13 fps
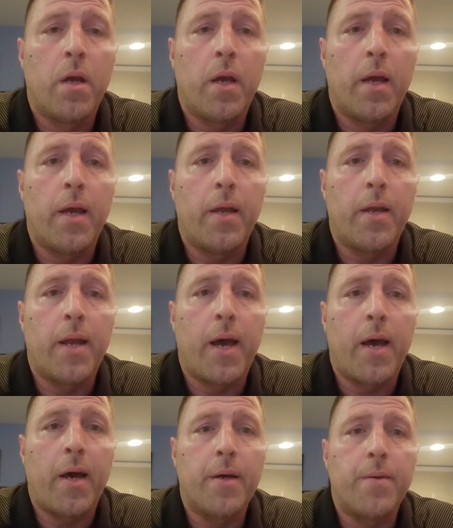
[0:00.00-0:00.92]
and
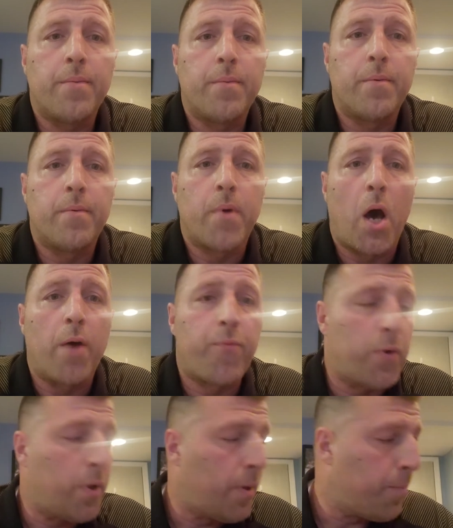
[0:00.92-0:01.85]

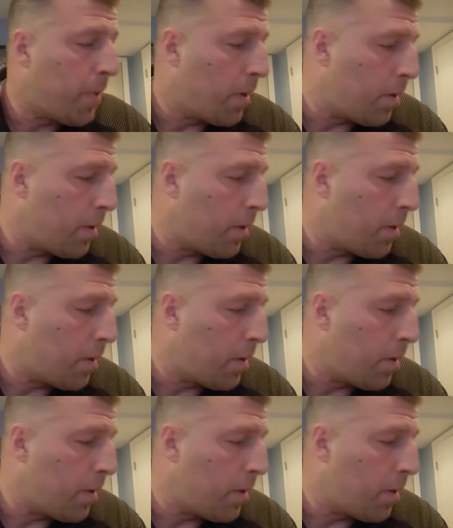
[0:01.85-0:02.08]
offered him